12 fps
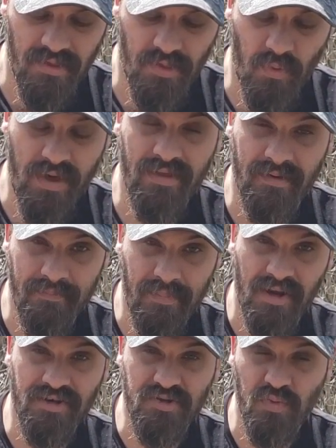way the
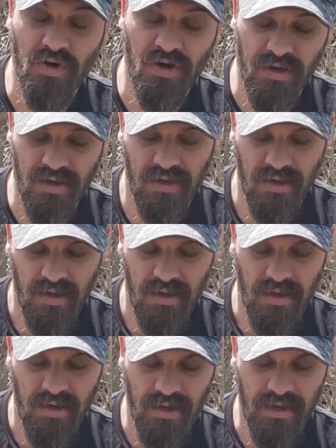buttons work.
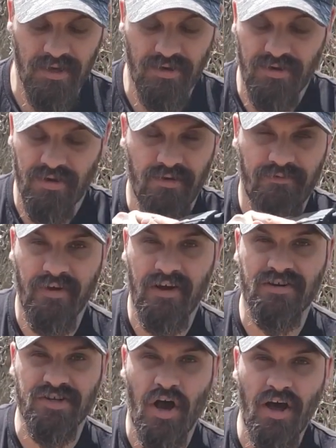Your
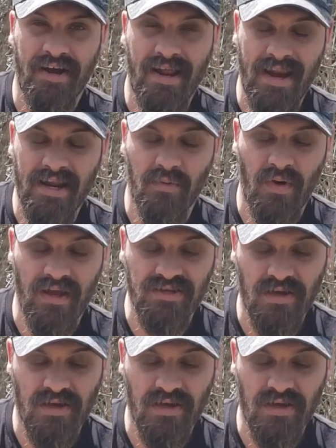finger's on it anyway.